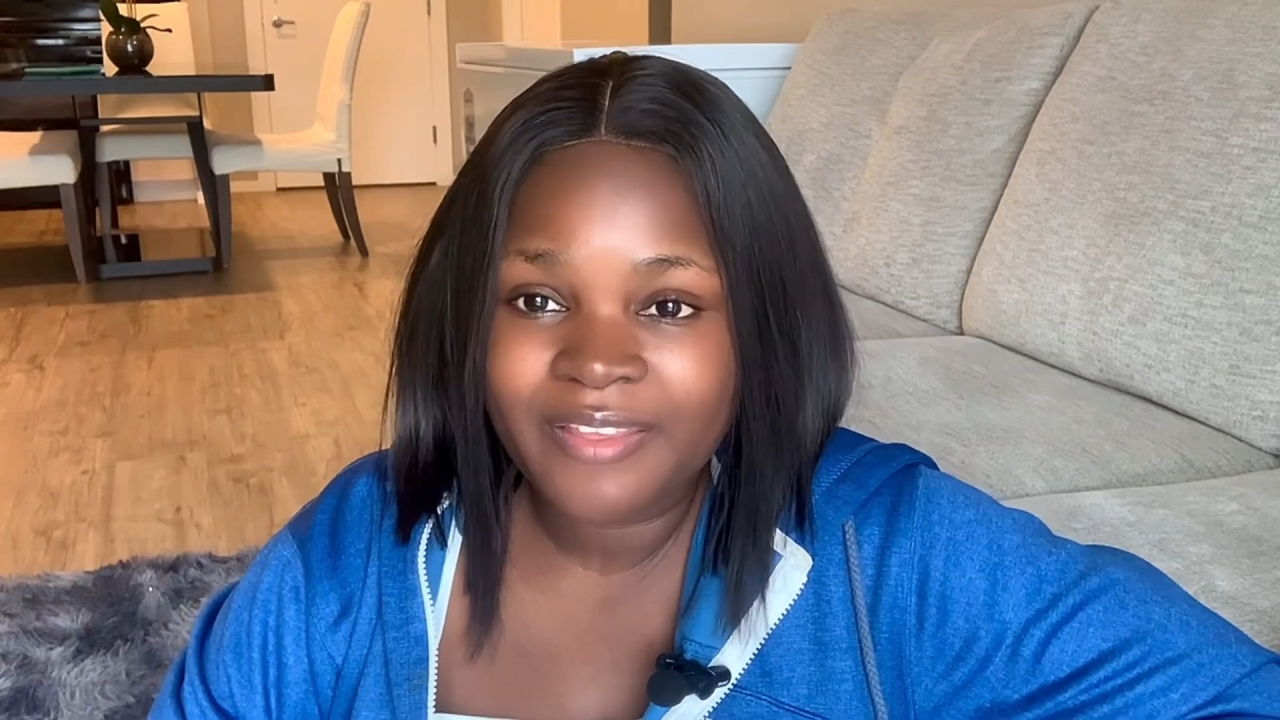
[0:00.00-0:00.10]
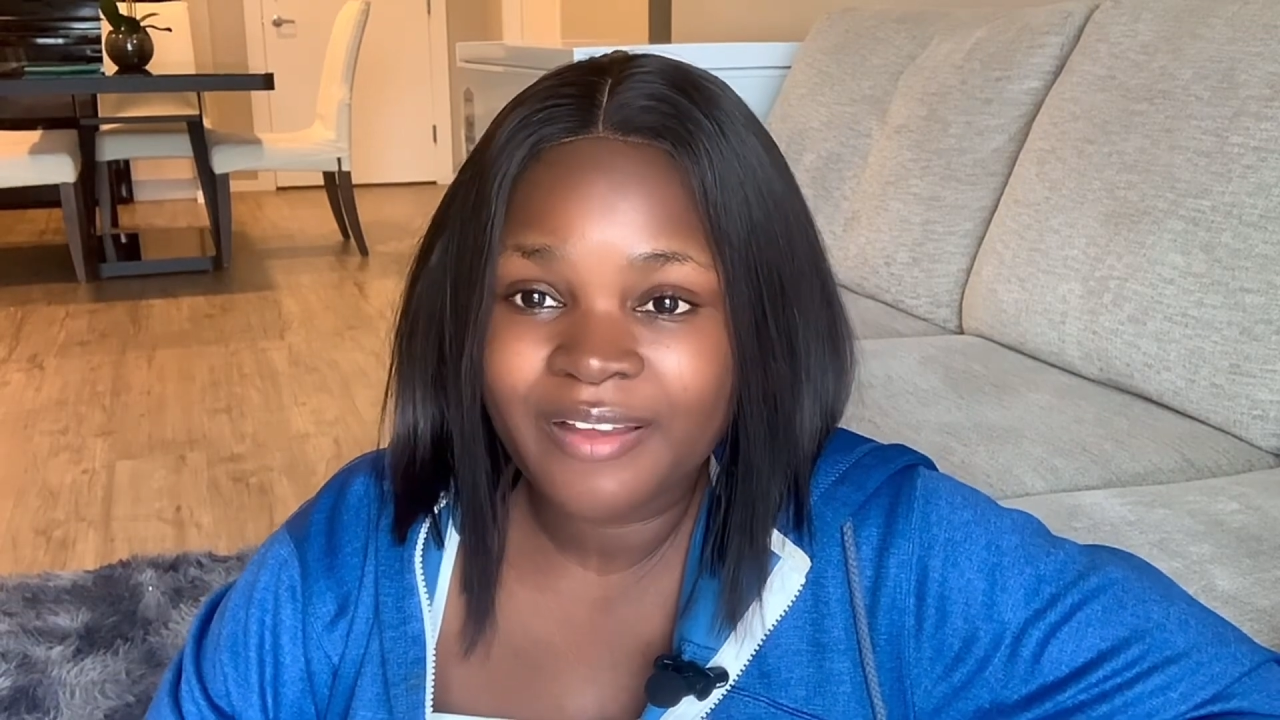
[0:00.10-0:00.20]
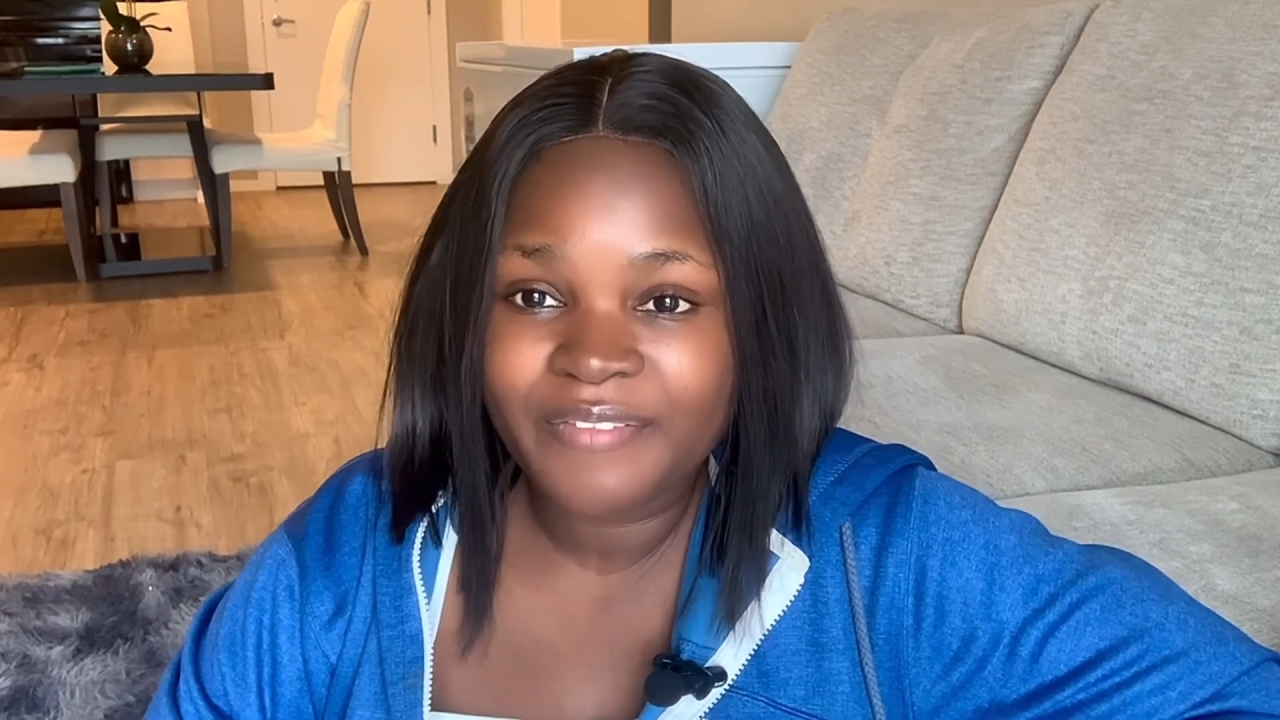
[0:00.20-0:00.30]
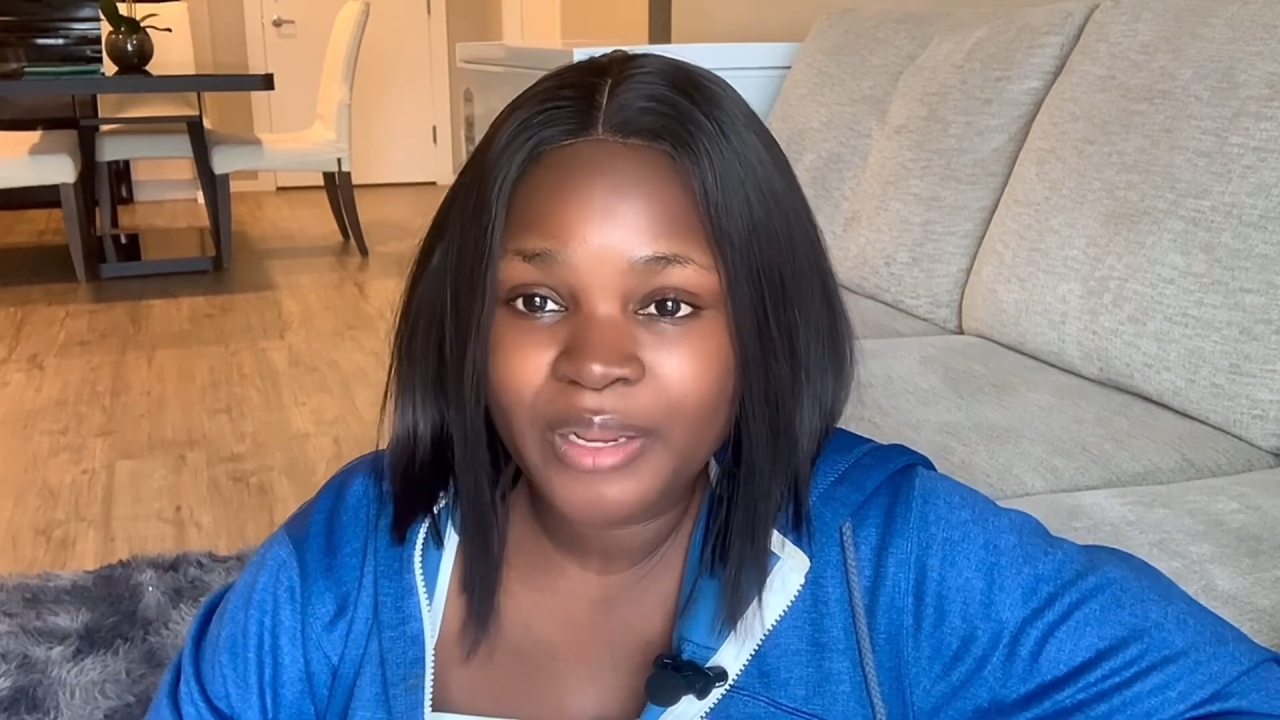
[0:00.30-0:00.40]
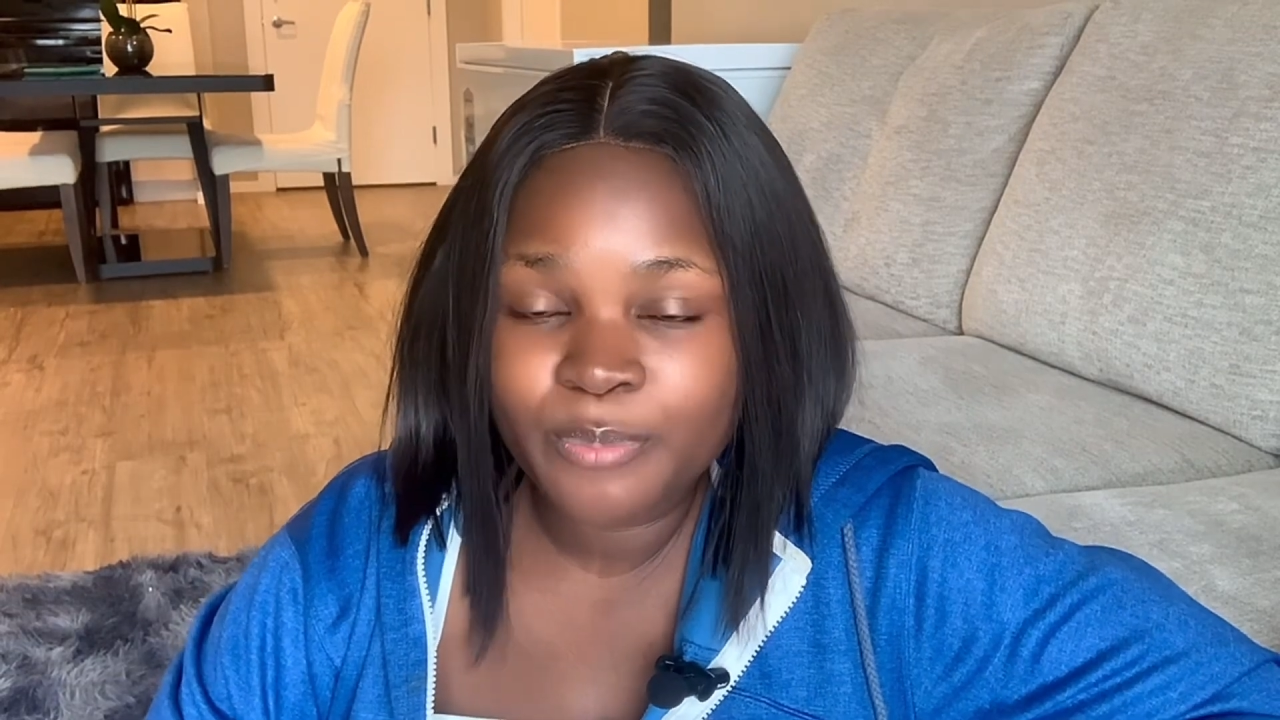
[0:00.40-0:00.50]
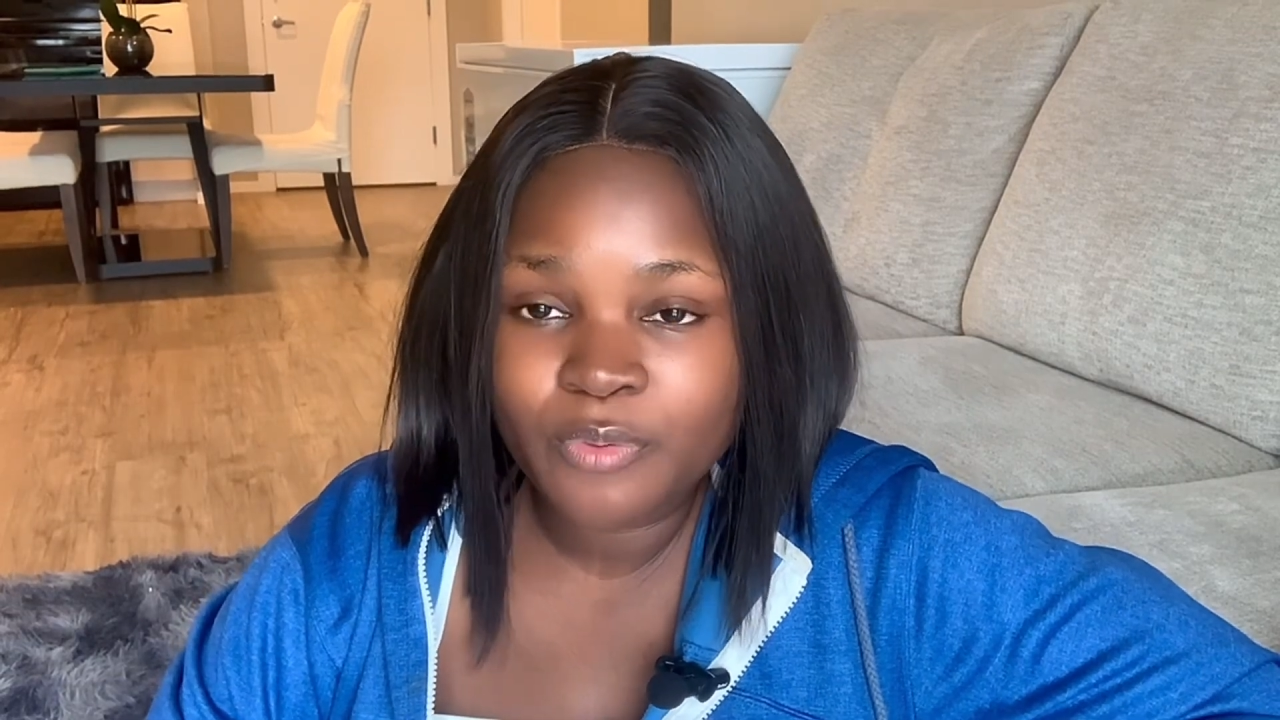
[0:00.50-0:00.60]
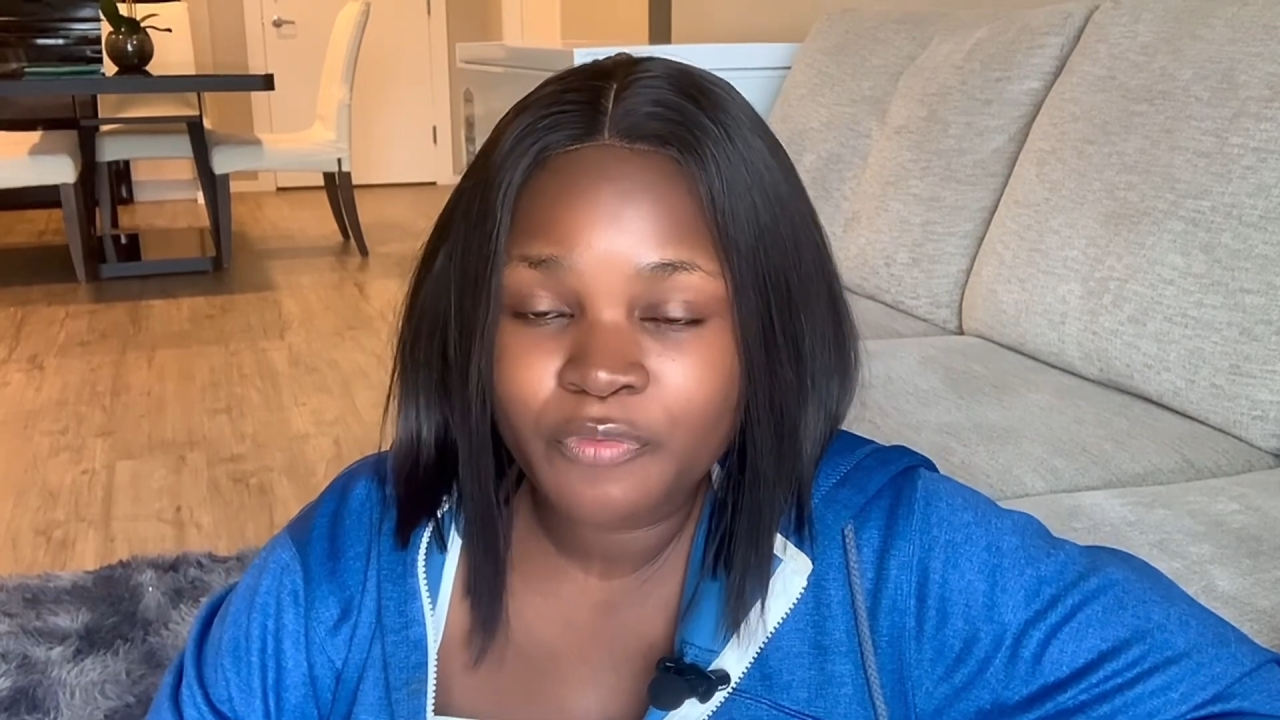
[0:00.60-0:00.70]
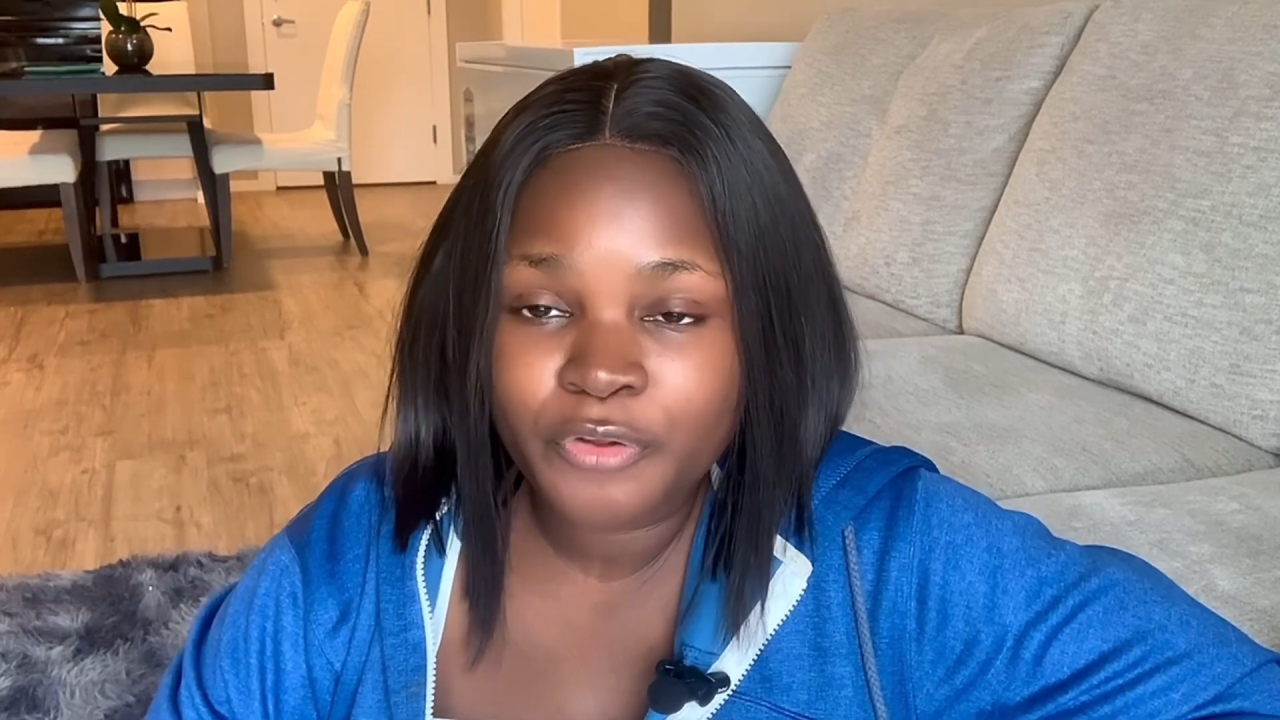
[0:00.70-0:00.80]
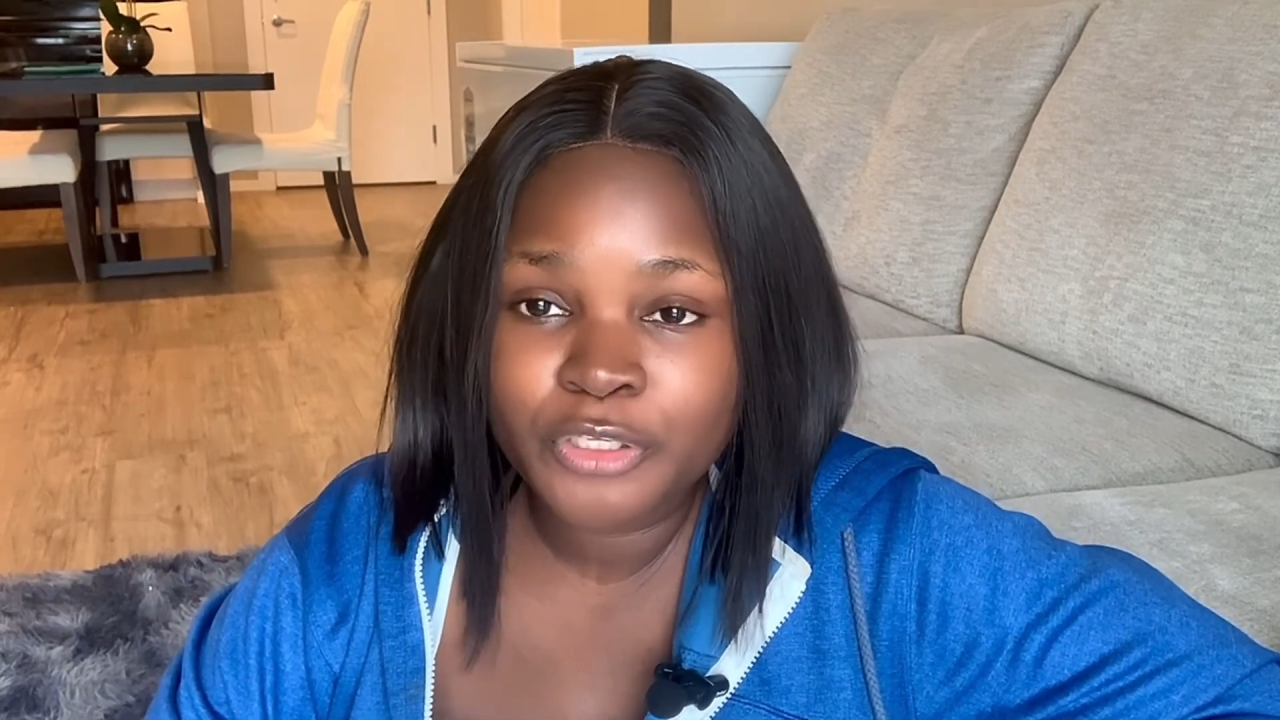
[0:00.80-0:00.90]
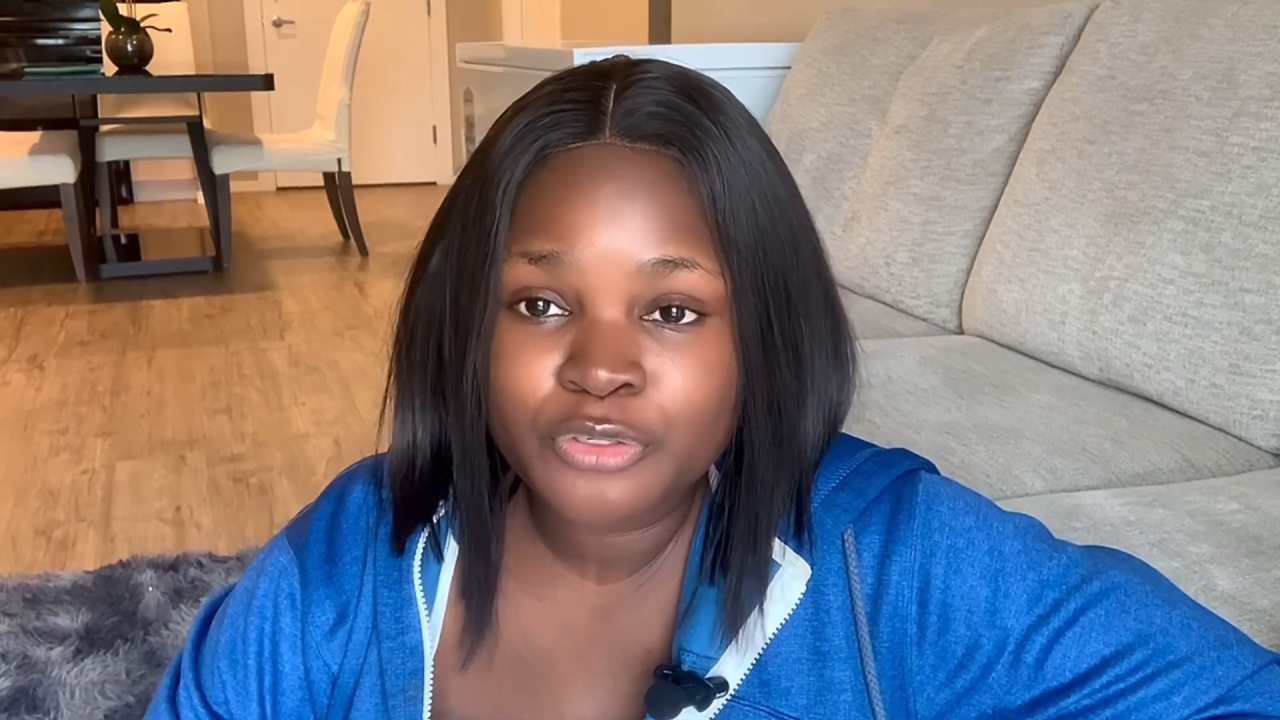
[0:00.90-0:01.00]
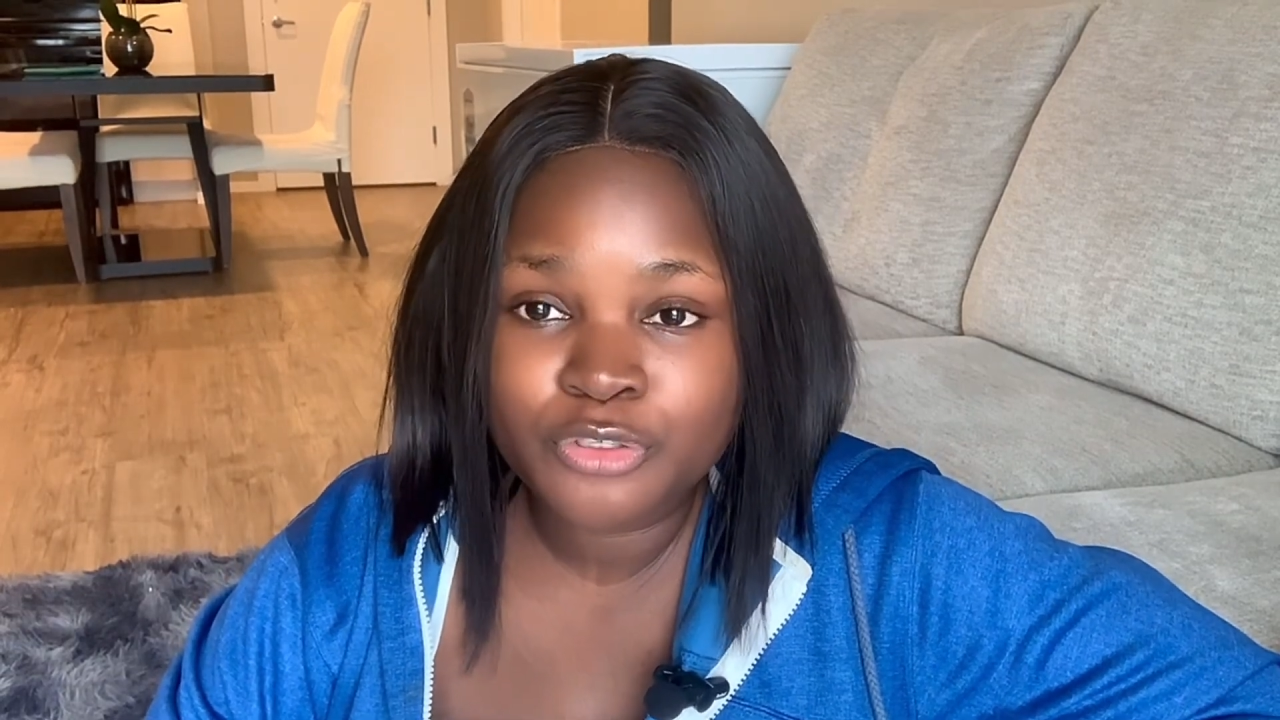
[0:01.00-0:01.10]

that are available for you